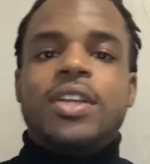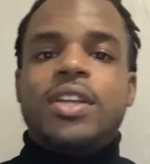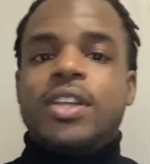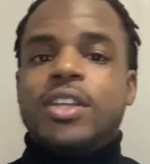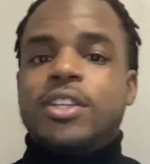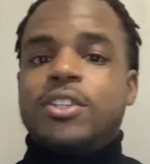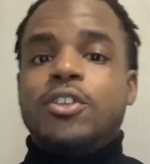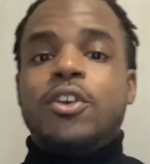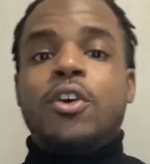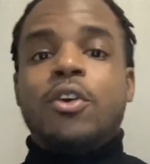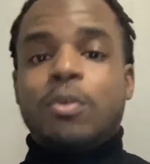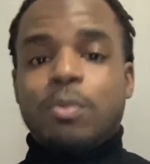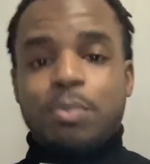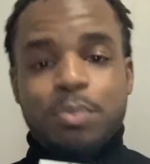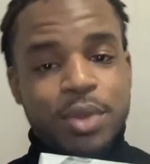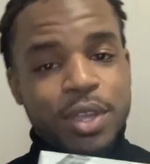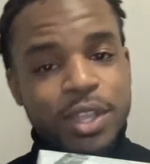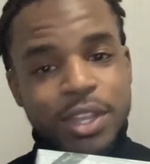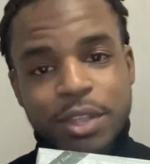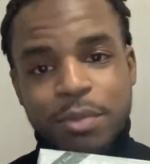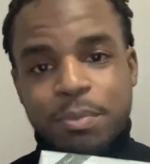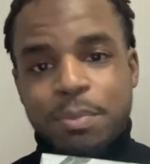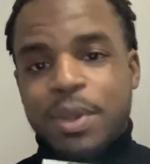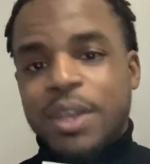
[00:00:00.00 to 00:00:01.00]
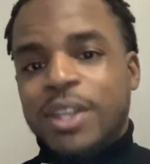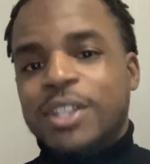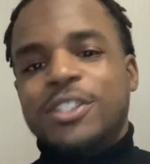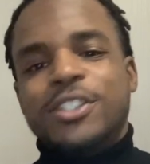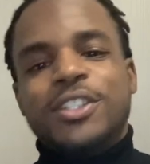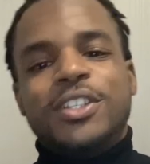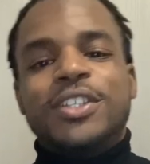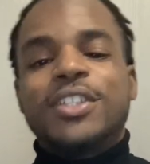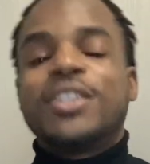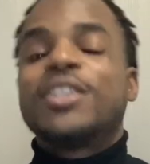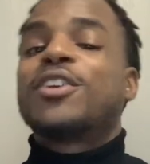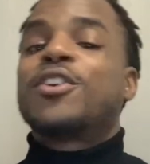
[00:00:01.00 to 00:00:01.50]
So penny
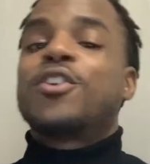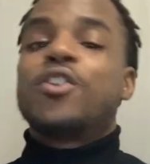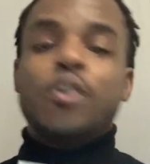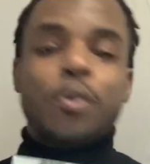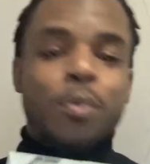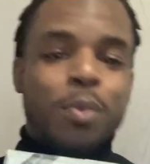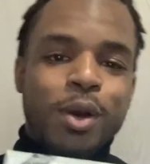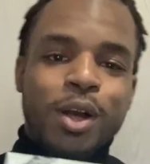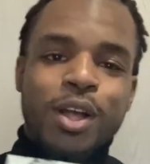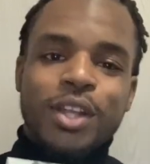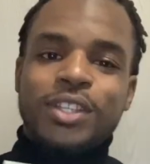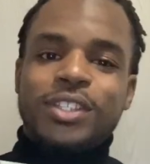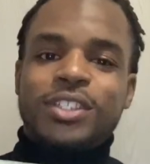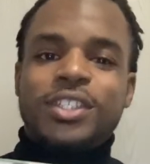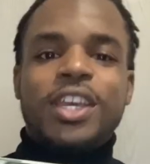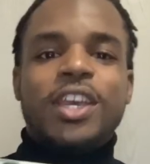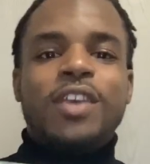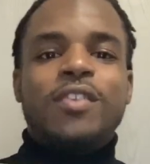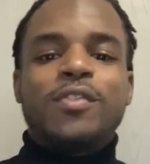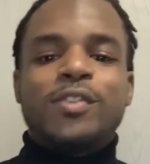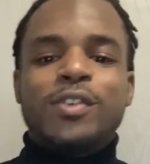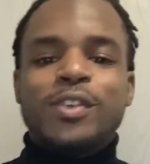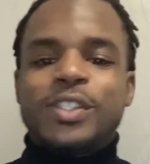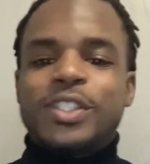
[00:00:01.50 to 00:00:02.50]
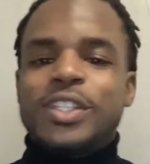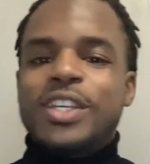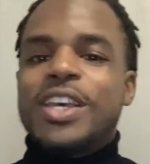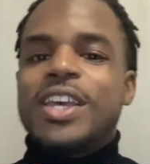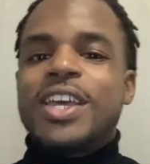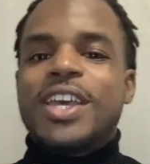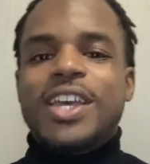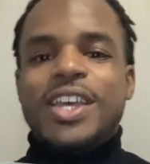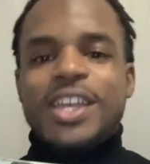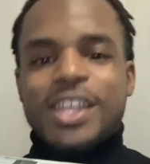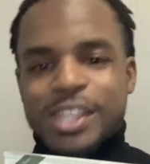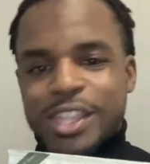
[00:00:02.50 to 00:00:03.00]
pinching, coupon savers,
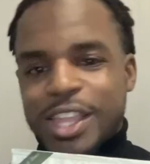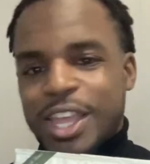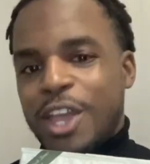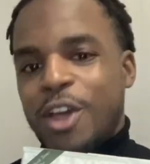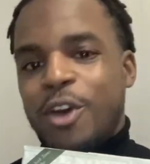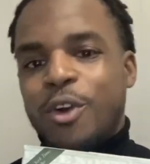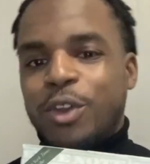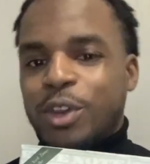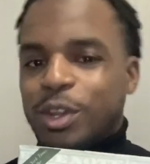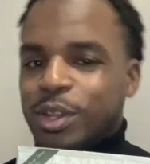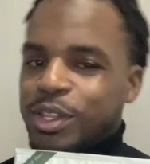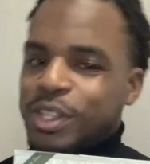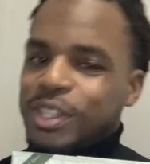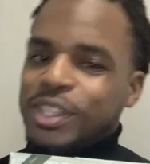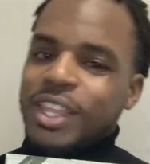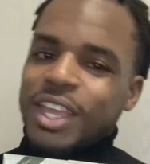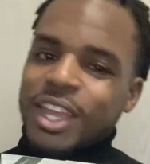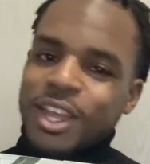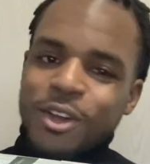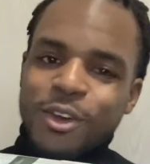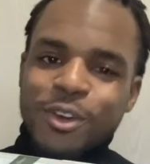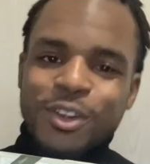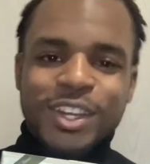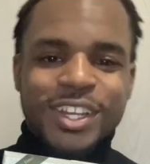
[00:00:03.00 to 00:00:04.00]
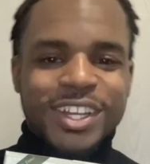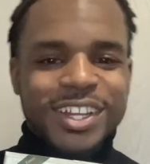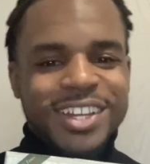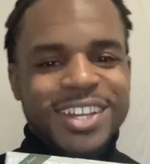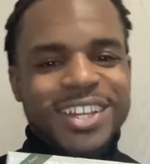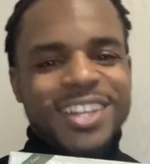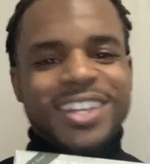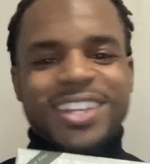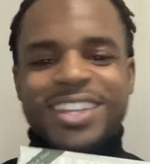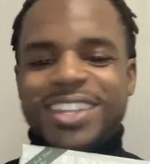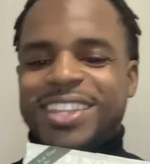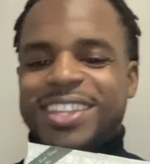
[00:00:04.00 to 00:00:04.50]
they own it. Y'all
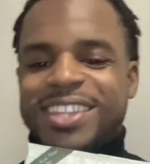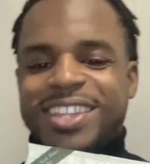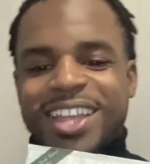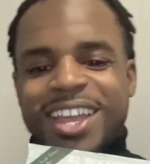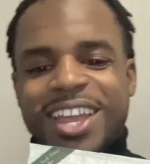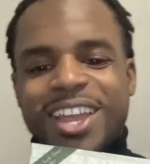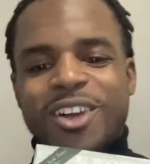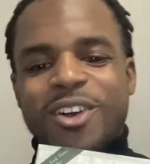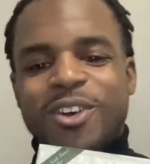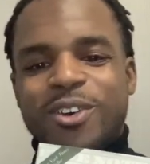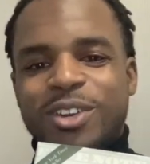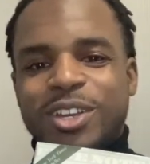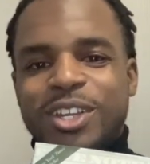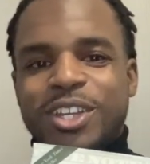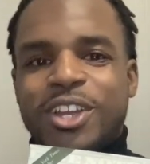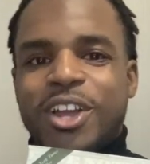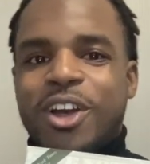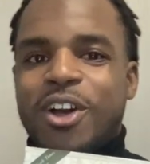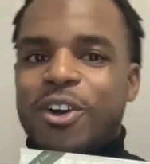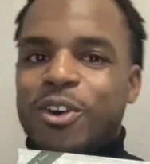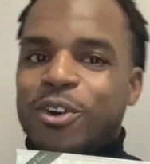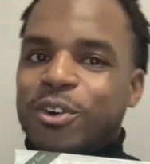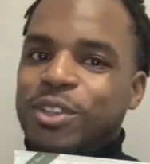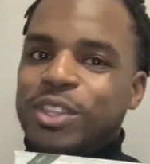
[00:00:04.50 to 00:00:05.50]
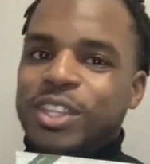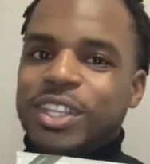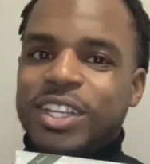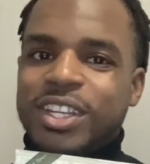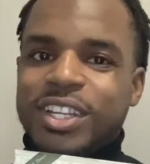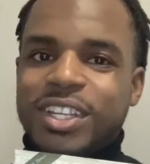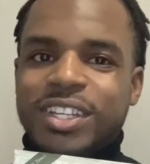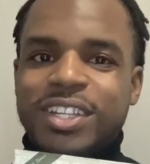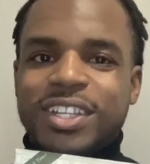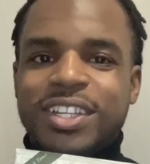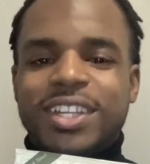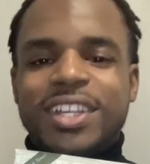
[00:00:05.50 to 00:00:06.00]

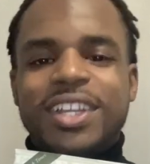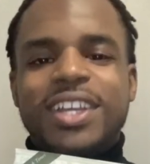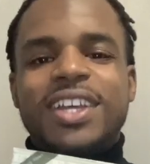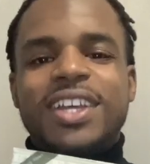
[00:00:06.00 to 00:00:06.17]
on